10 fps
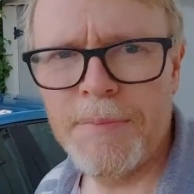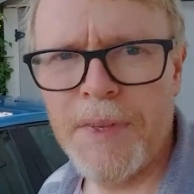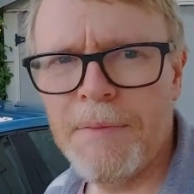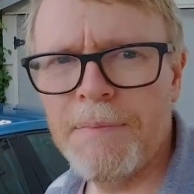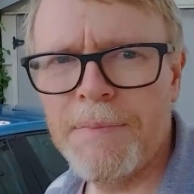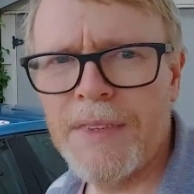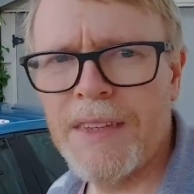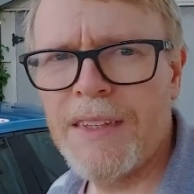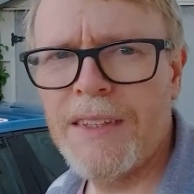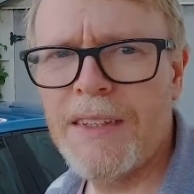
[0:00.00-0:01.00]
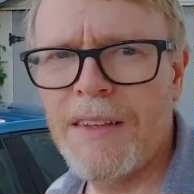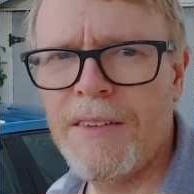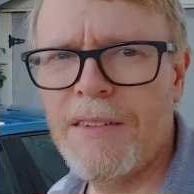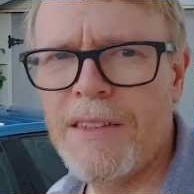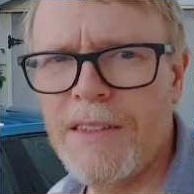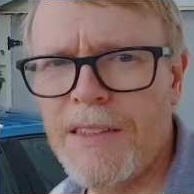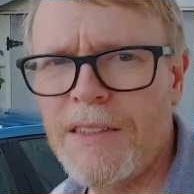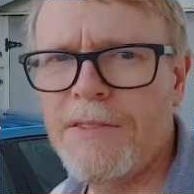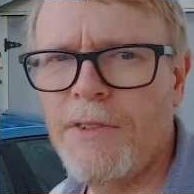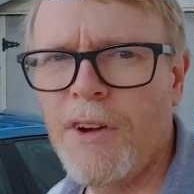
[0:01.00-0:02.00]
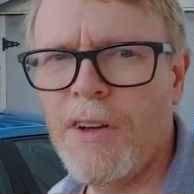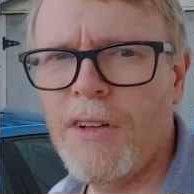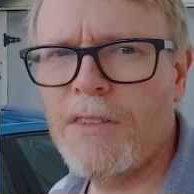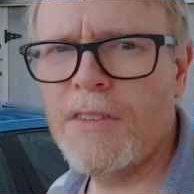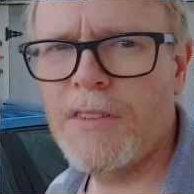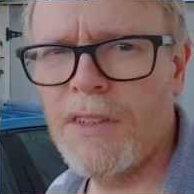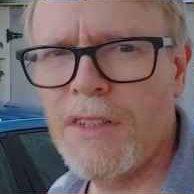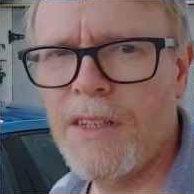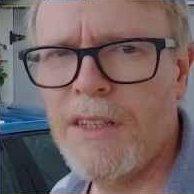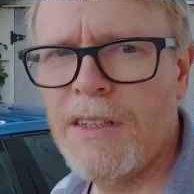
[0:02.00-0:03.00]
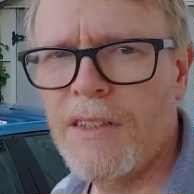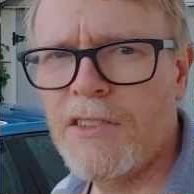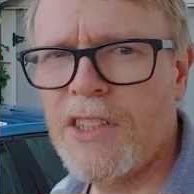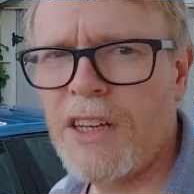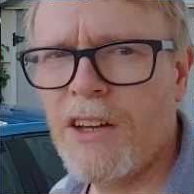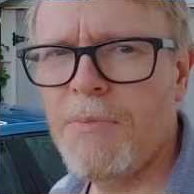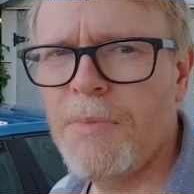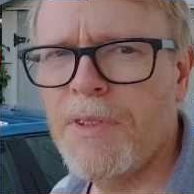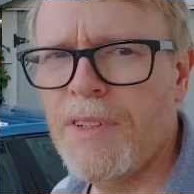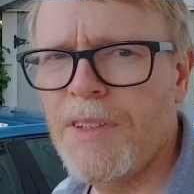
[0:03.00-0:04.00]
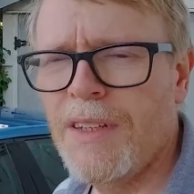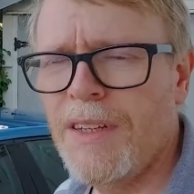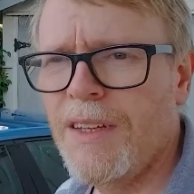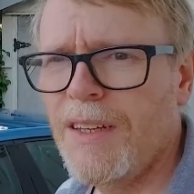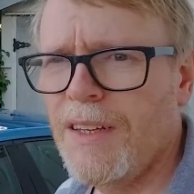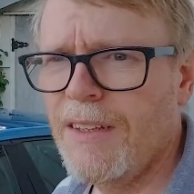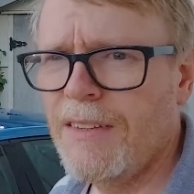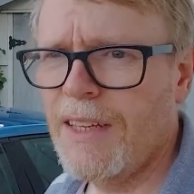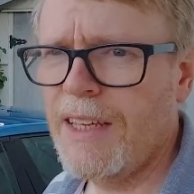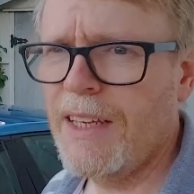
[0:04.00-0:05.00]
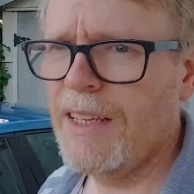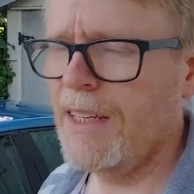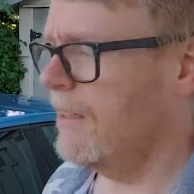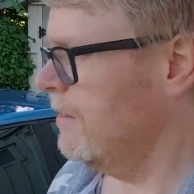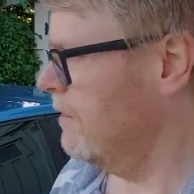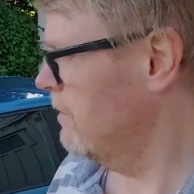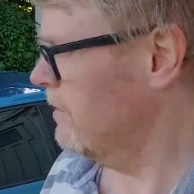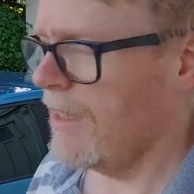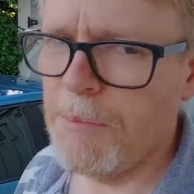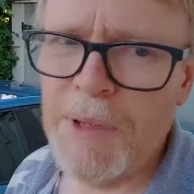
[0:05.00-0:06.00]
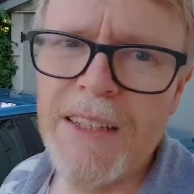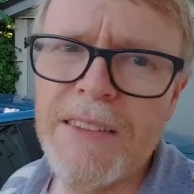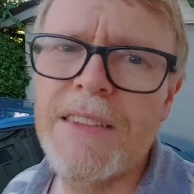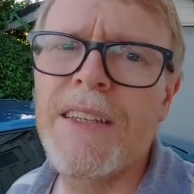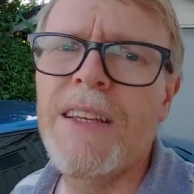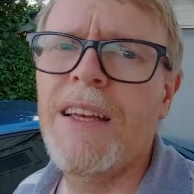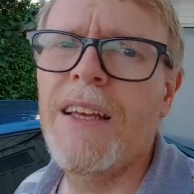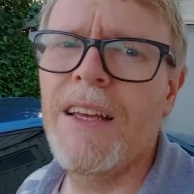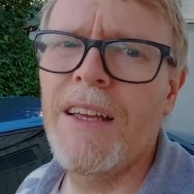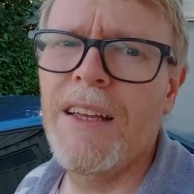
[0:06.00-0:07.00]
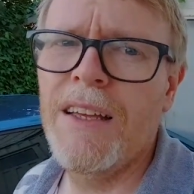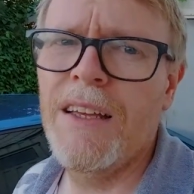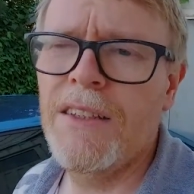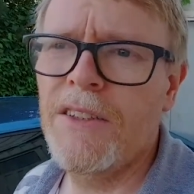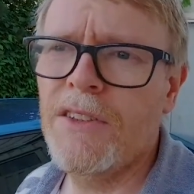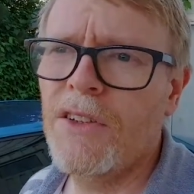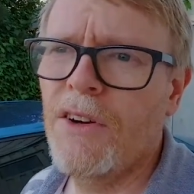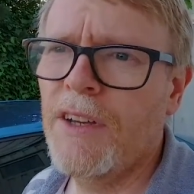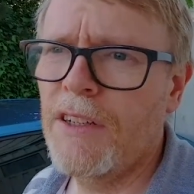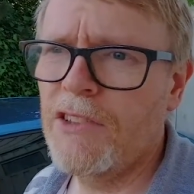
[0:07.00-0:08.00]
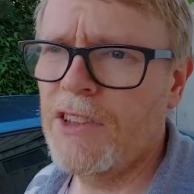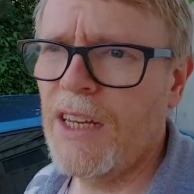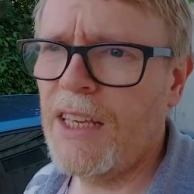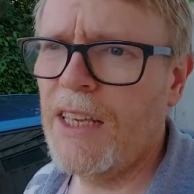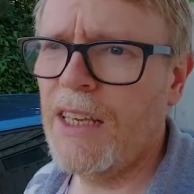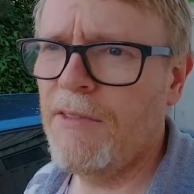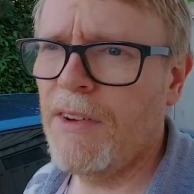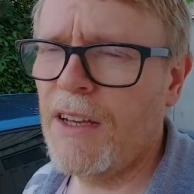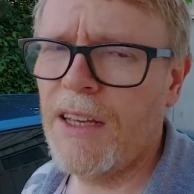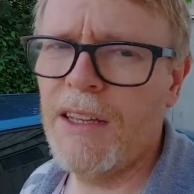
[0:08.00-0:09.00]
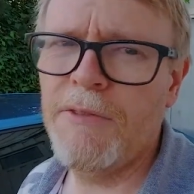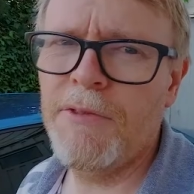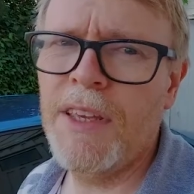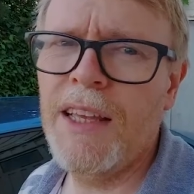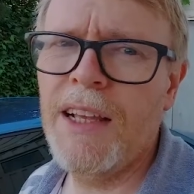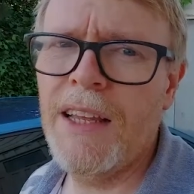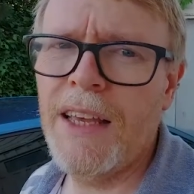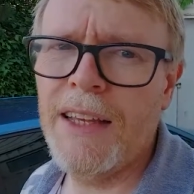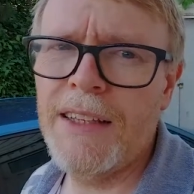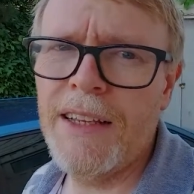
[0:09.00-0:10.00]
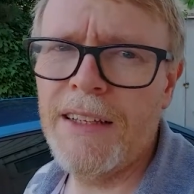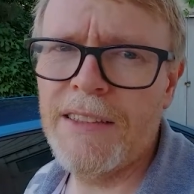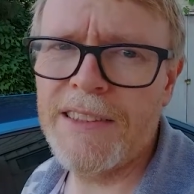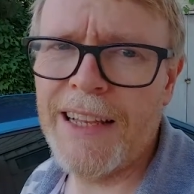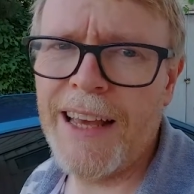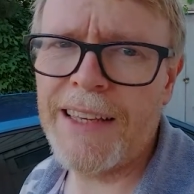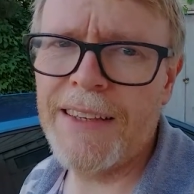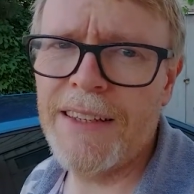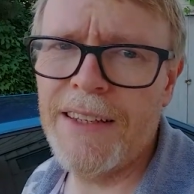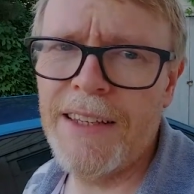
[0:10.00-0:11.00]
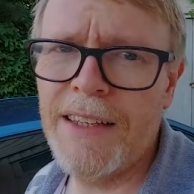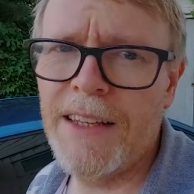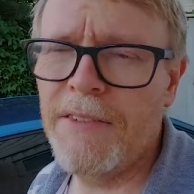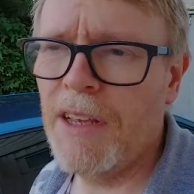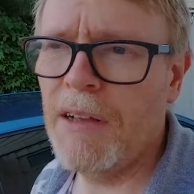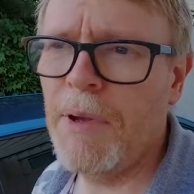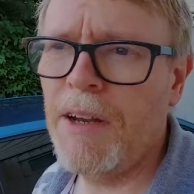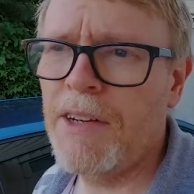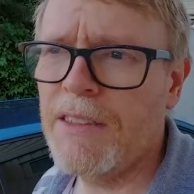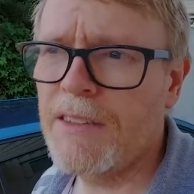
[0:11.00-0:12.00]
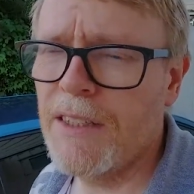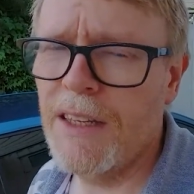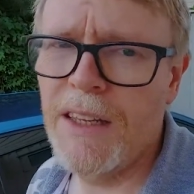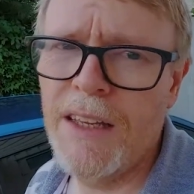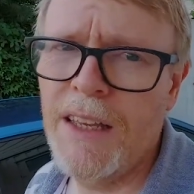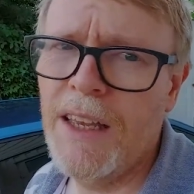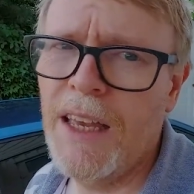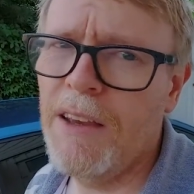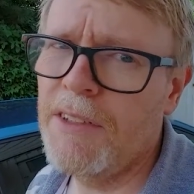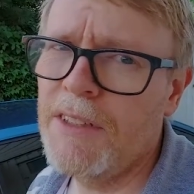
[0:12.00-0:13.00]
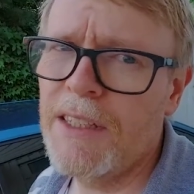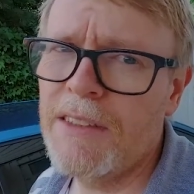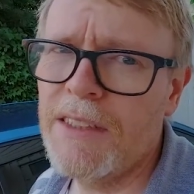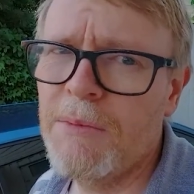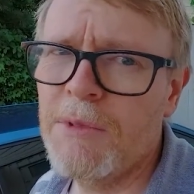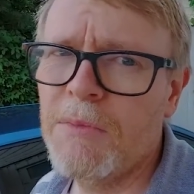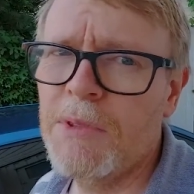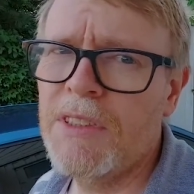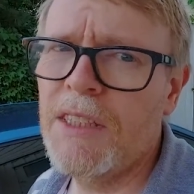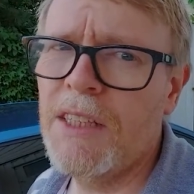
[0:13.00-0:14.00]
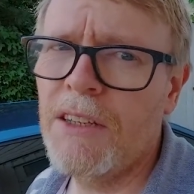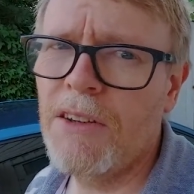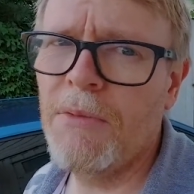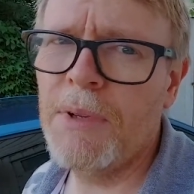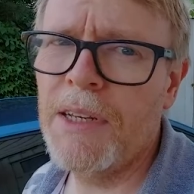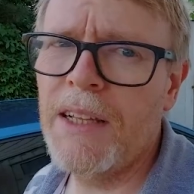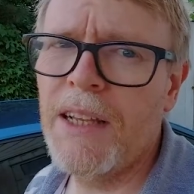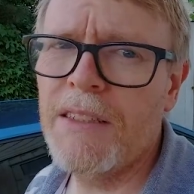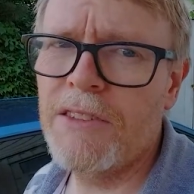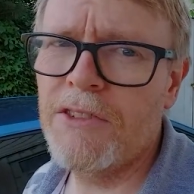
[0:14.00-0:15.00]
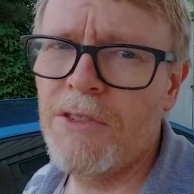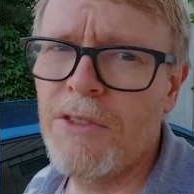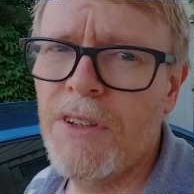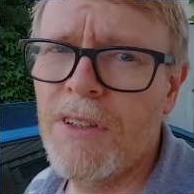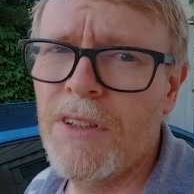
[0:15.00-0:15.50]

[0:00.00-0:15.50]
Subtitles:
Yeah, this fast checkup, taking 10 minutes, just going on checking if I can feel any slack in the wheel bearings. Everything seems to be sitting completely as it should,